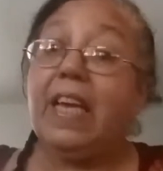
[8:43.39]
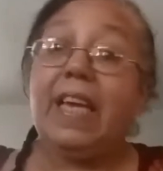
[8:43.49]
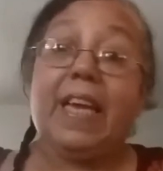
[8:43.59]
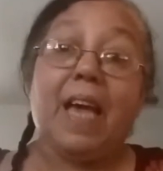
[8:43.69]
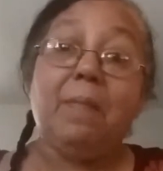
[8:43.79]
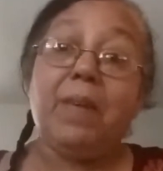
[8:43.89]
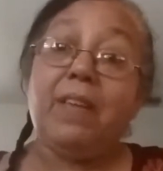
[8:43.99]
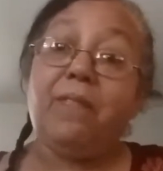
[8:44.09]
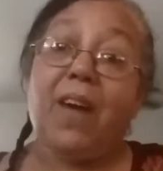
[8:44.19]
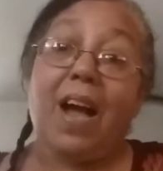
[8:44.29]
He gave
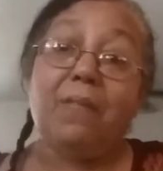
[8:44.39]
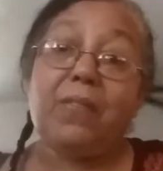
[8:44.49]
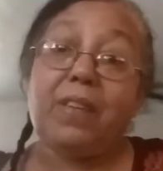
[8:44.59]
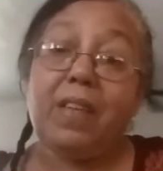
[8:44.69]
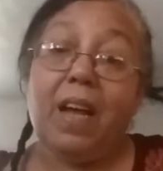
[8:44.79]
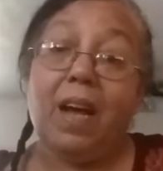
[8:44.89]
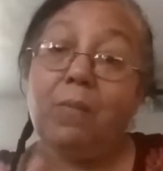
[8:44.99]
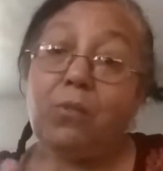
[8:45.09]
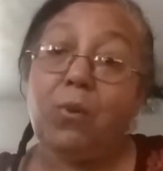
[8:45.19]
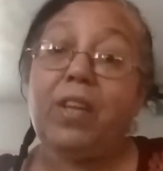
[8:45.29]
me
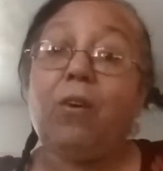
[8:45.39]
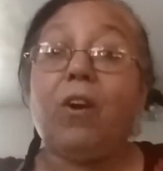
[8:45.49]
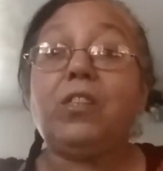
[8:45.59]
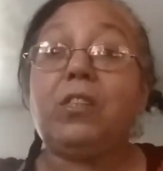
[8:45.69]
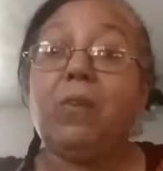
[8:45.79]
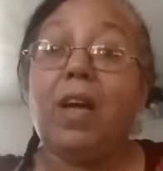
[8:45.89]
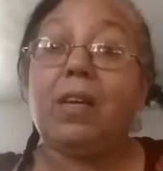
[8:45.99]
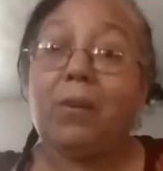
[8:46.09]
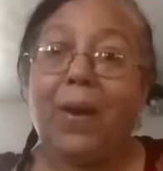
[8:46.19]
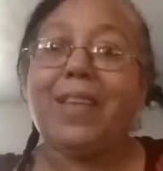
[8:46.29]
three
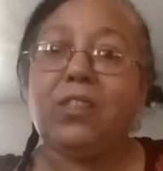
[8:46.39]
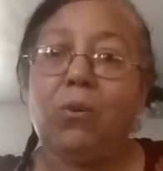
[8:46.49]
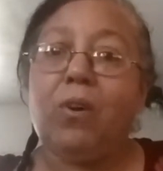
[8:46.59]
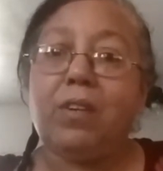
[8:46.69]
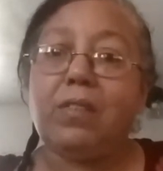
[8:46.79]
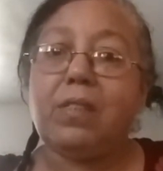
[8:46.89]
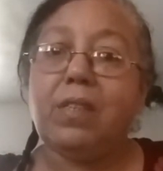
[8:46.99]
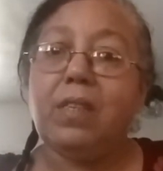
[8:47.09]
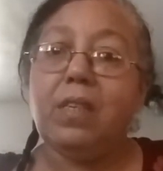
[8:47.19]
granddaughters.